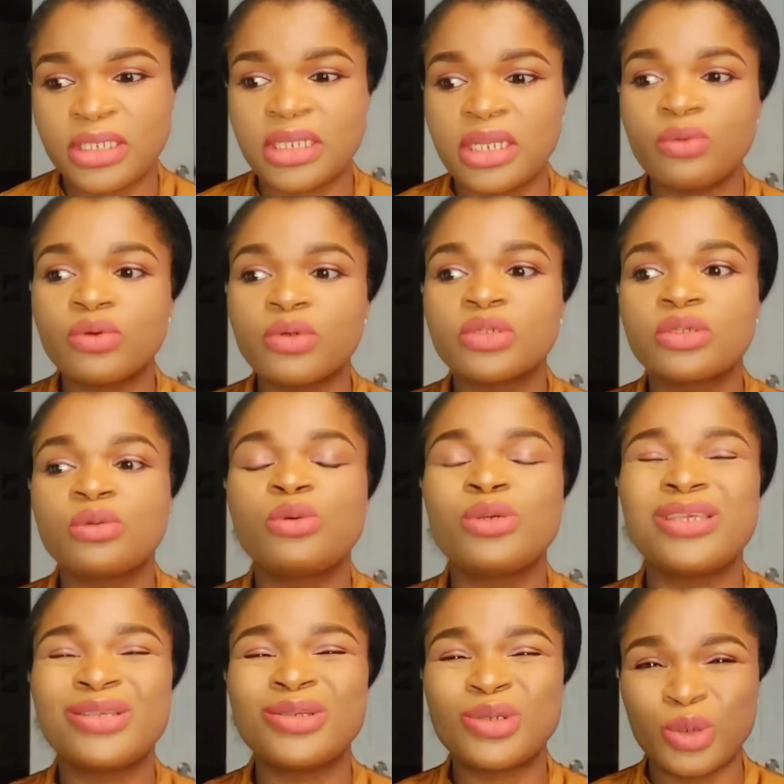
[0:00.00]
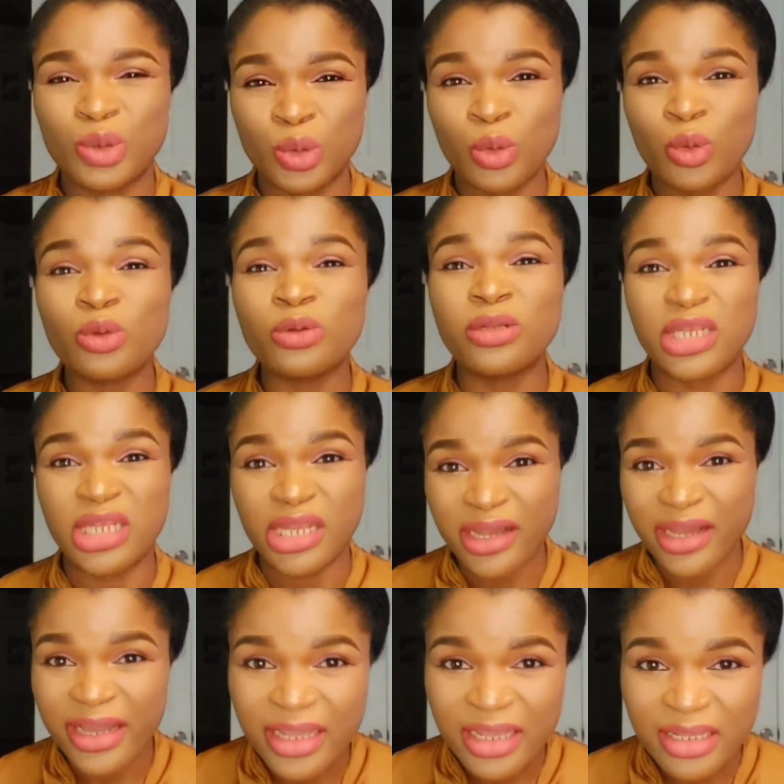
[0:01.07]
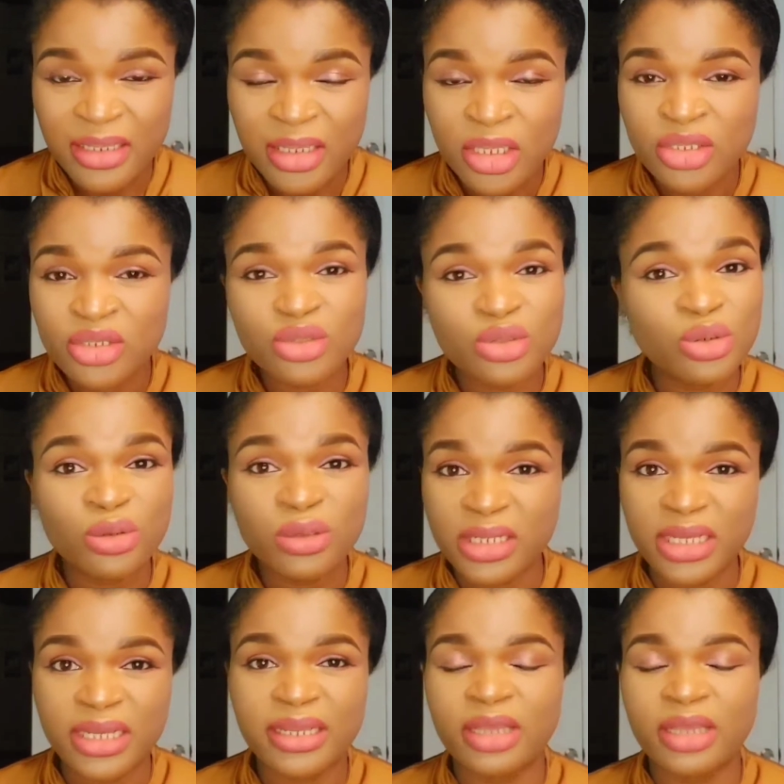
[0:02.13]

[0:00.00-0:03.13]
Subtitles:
and I was looking so dark, so dark.